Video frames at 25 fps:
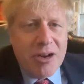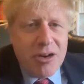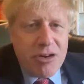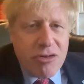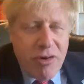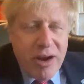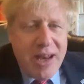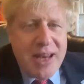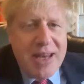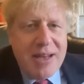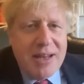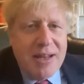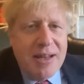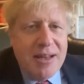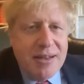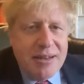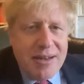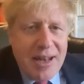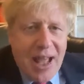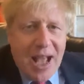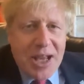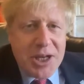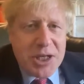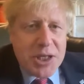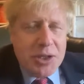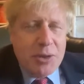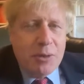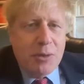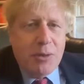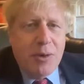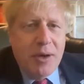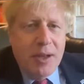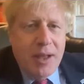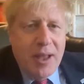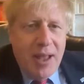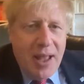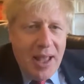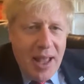great
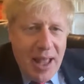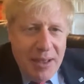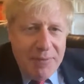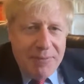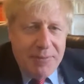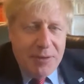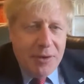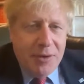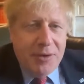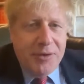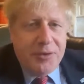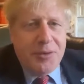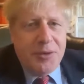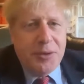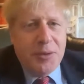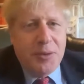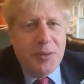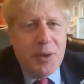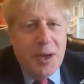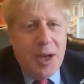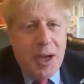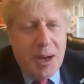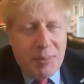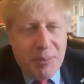national effort to